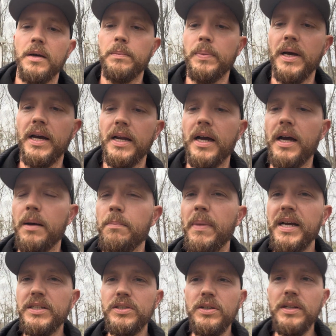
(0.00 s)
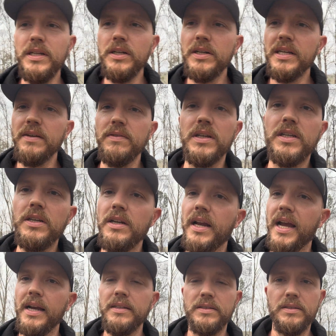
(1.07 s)
But make sure that you're giving a good
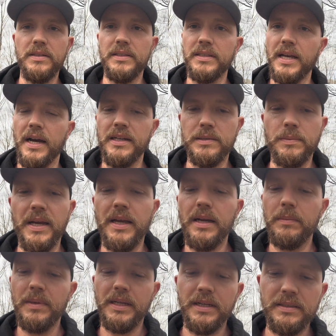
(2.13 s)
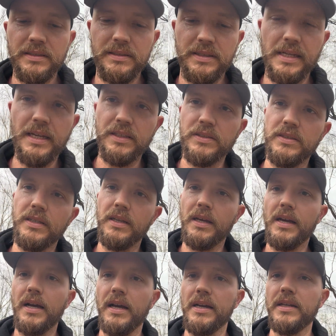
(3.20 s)
answer to these guys, man. I mean, it's
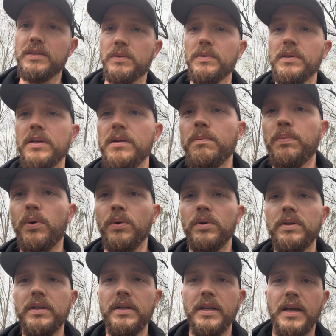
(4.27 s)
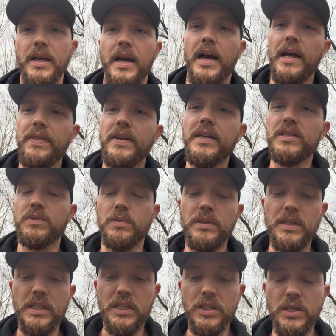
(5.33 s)
really important. I think it's
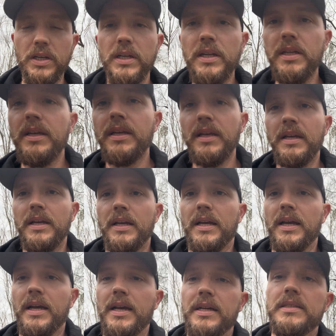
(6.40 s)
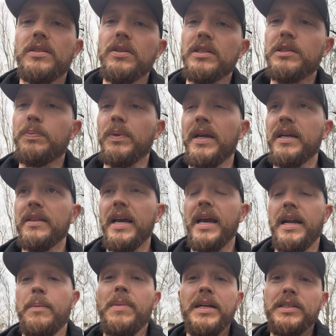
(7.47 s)
really good to explain
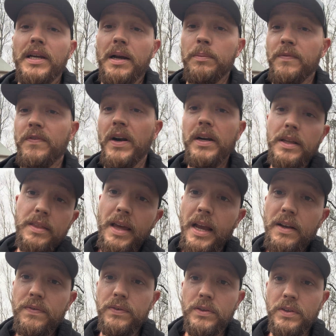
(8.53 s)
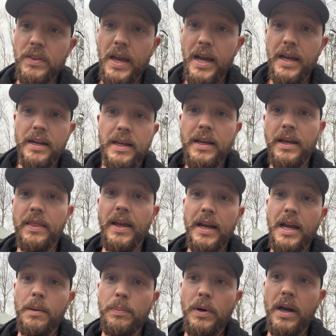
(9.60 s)
that, and I'm very thankful that
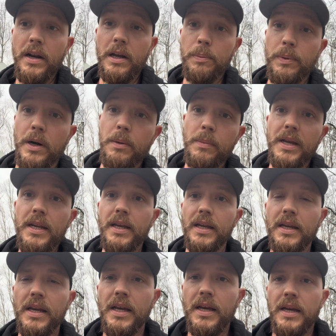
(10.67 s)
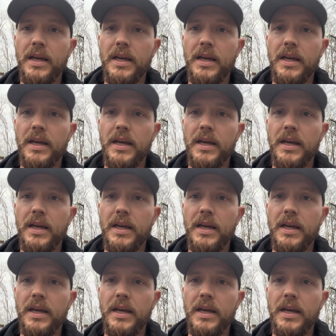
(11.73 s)
got brought up in our meeting